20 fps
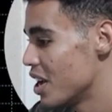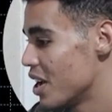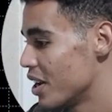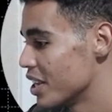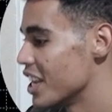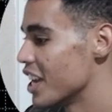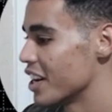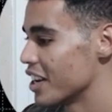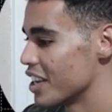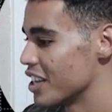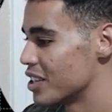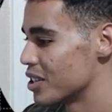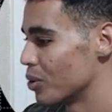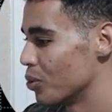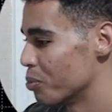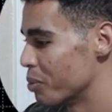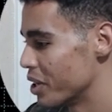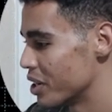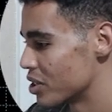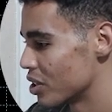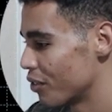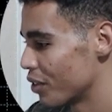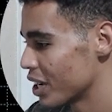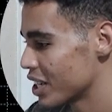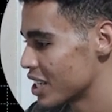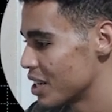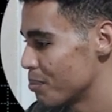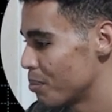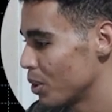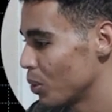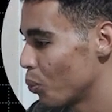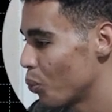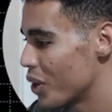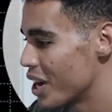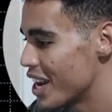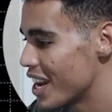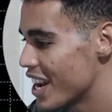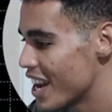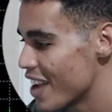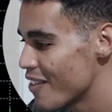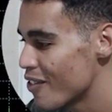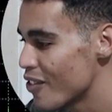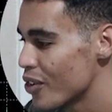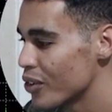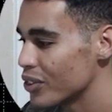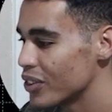Yeah, it's open. So for example, whenever